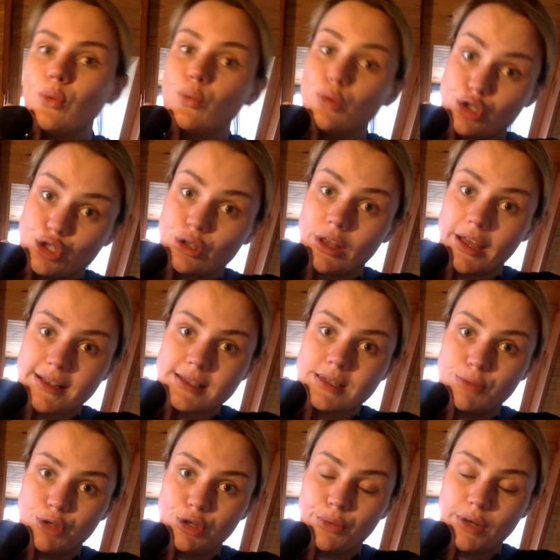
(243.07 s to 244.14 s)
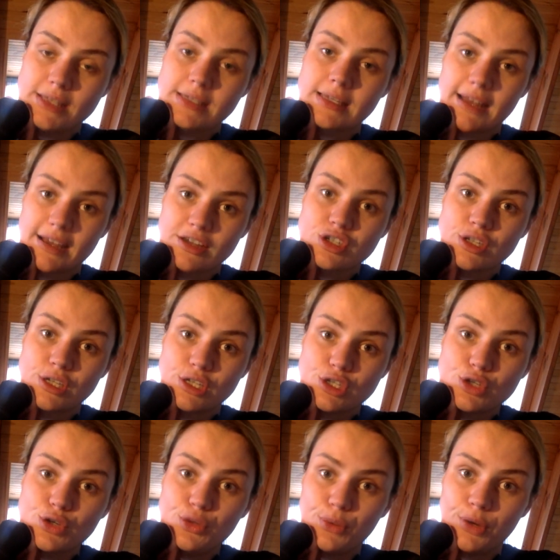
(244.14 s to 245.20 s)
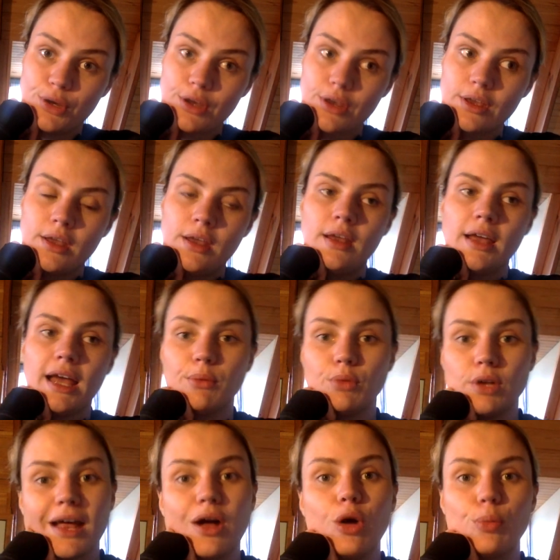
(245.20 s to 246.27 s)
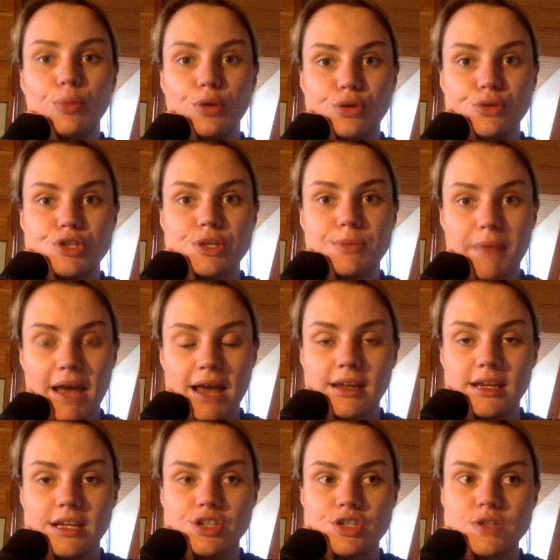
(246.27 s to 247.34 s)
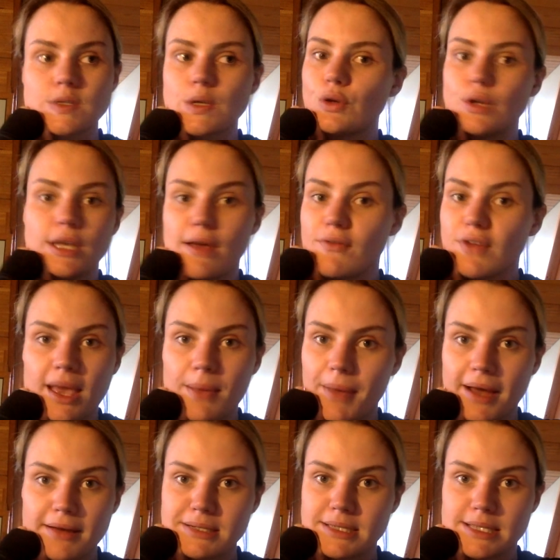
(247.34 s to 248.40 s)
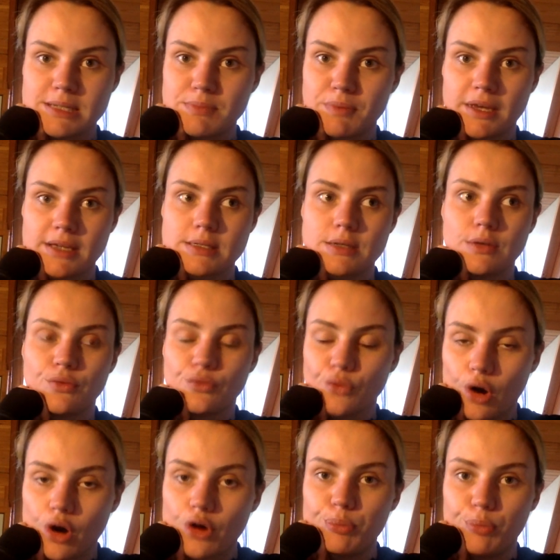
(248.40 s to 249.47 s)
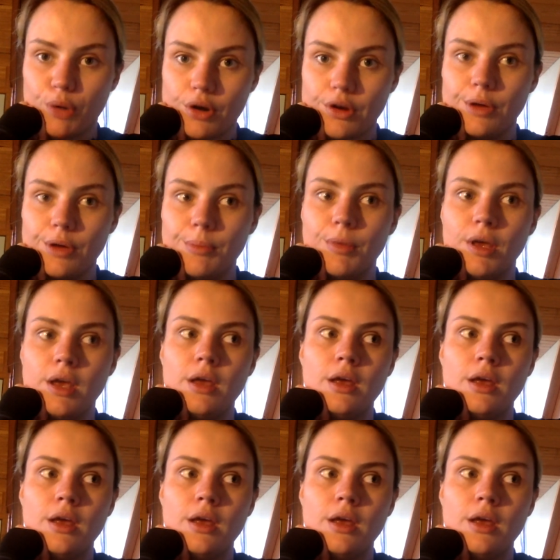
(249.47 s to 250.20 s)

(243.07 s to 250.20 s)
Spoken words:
Would you like some new ones that actually do work and will help you to manage, so you never get back to this place of rock bottom,